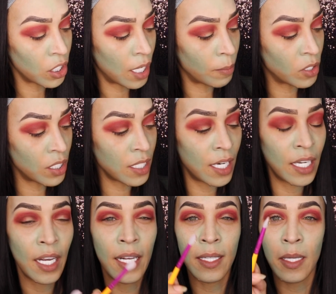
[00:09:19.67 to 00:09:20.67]
and I'm just gonna
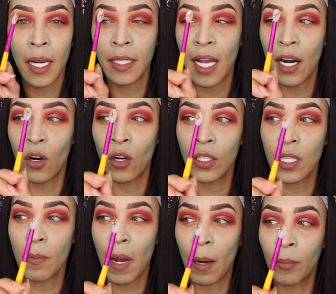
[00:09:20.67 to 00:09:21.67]
take that onto
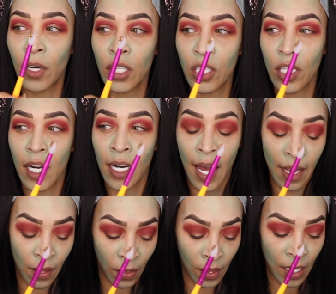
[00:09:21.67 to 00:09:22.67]
my brush
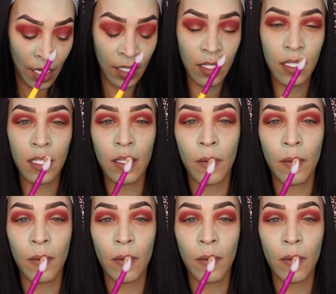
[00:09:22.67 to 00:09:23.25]
like this,